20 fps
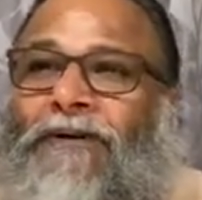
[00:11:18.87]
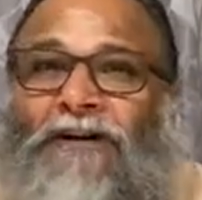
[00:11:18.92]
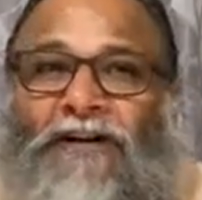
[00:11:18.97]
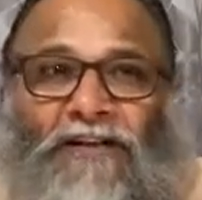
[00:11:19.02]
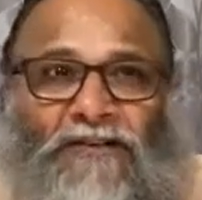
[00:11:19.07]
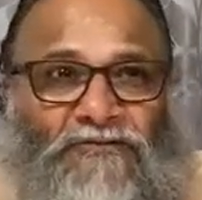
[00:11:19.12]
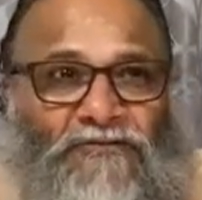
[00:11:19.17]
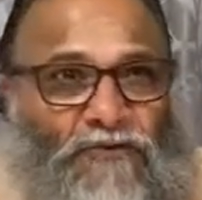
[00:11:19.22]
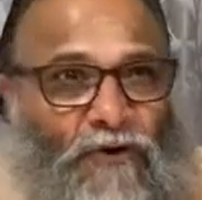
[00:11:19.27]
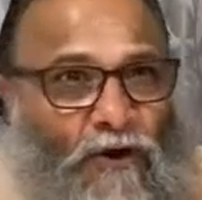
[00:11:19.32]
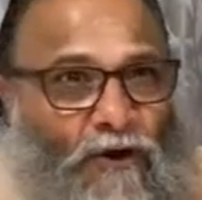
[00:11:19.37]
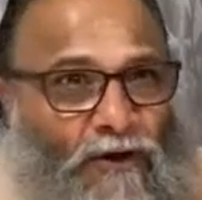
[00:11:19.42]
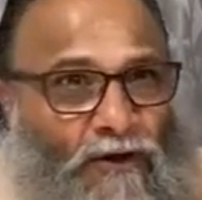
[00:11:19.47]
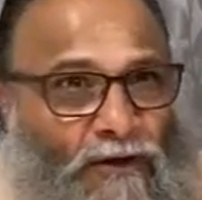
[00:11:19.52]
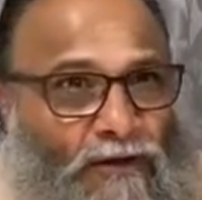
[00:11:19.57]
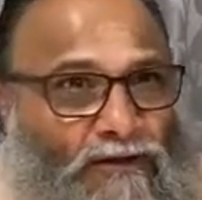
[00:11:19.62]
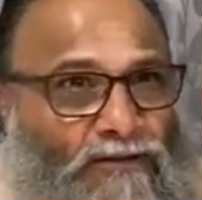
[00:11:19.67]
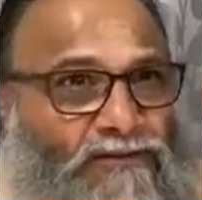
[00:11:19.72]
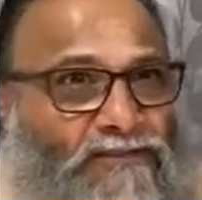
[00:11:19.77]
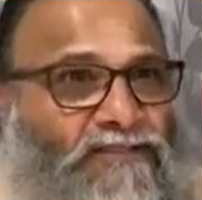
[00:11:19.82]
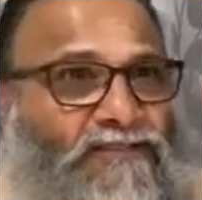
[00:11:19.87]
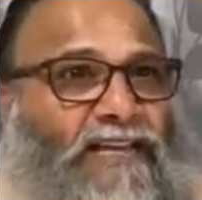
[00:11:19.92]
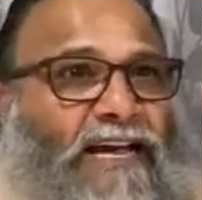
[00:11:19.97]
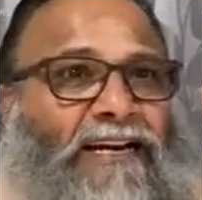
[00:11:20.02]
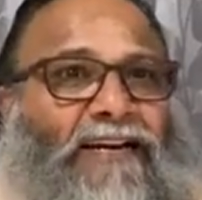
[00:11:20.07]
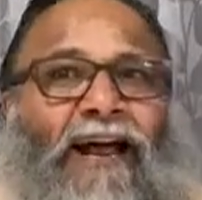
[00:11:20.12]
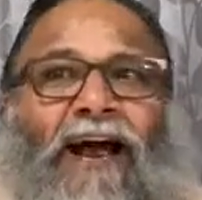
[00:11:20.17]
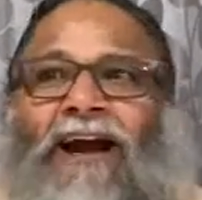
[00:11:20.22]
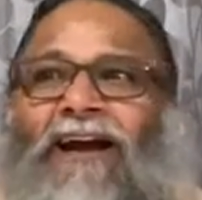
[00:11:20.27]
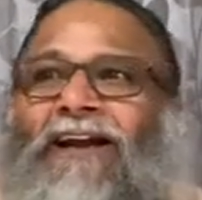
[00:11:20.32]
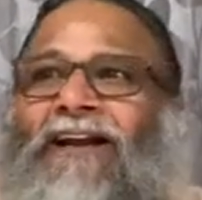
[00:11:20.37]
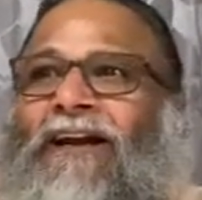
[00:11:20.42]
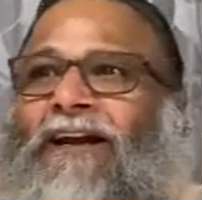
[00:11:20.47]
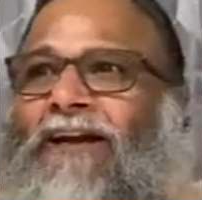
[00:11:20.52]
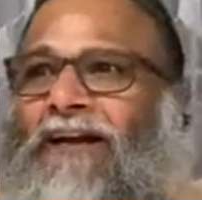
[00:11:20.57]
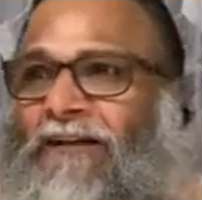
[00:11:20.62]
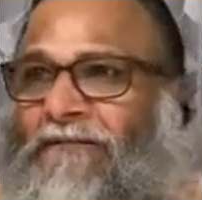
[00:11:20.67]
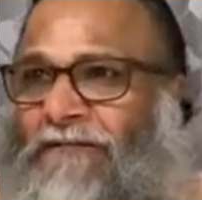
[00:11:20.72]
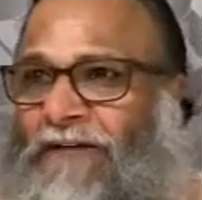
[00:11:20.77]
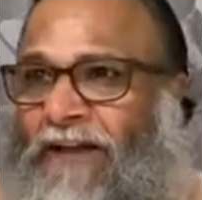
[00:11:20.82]
dissolves that
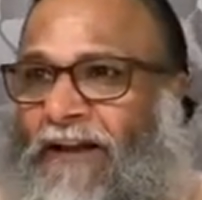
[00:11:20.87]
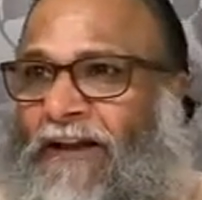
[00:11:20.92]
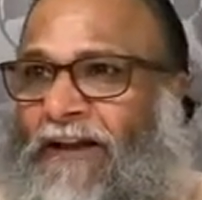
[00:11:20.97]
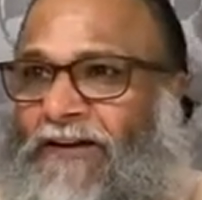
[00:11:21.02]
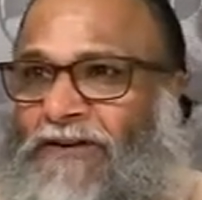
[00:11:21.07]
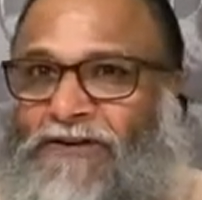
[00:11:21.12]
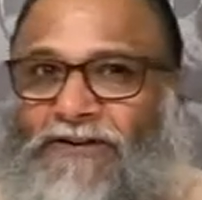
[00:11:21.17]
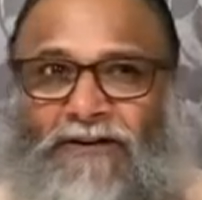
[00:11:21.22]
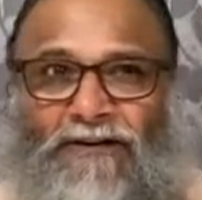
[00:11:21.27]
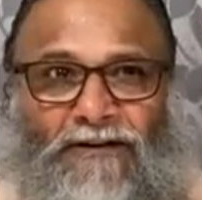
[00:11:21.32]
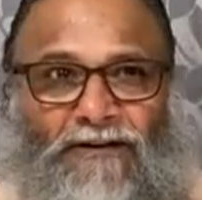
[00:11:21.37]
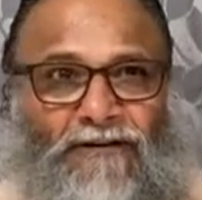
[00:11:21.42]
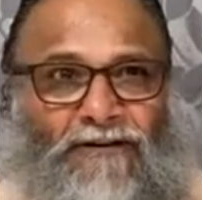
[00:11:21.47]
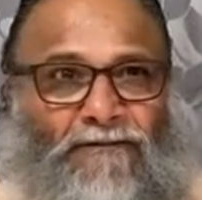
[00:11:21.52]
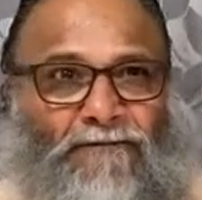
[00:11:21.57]
identification,